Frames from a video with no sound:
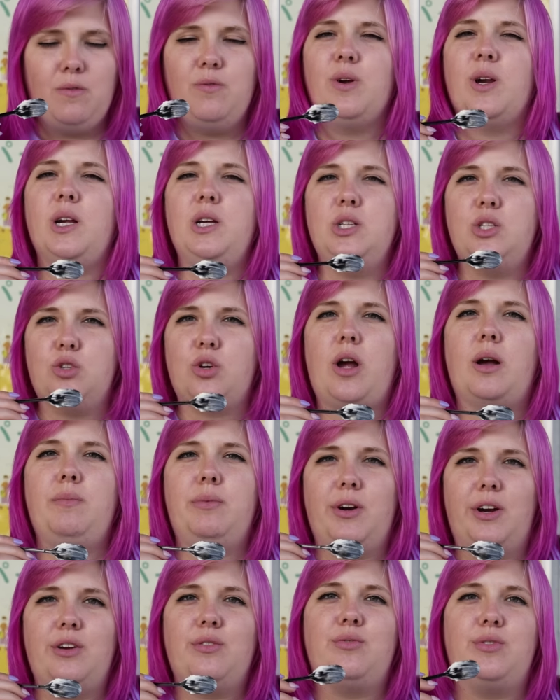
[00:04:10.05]
Very
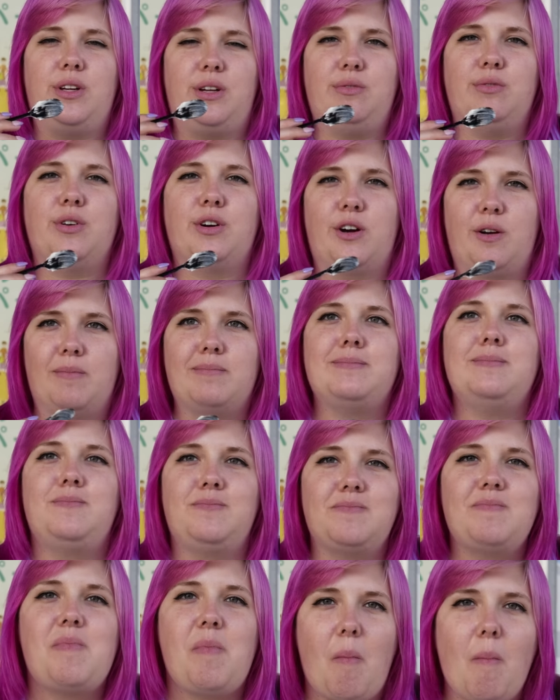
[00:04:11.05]
strawberry flavored.
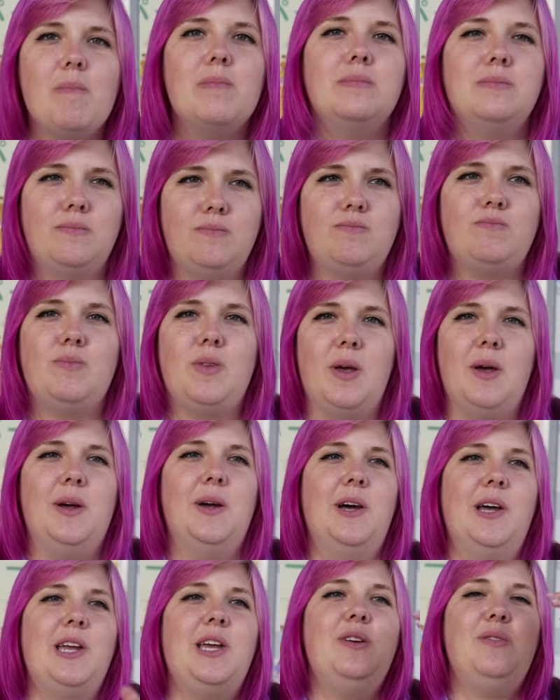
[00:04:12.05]

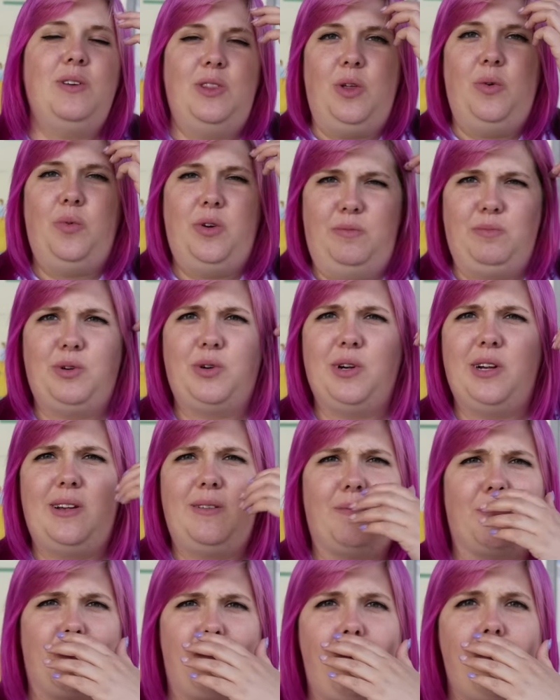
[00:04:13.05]
Even the whipped
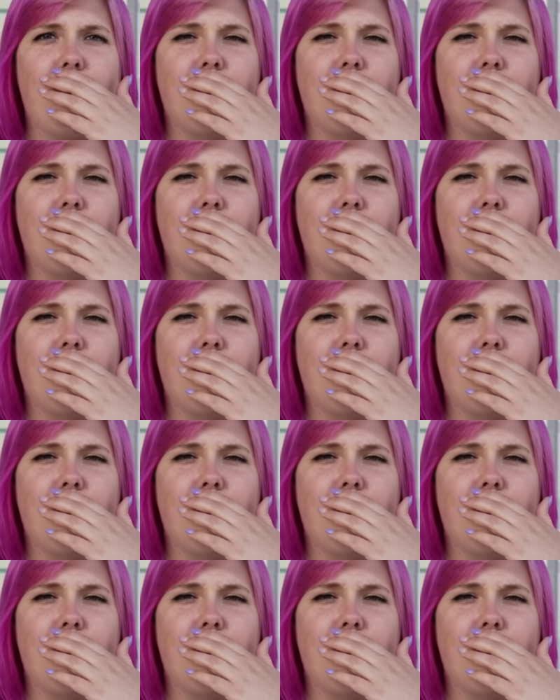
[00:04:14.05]
cream.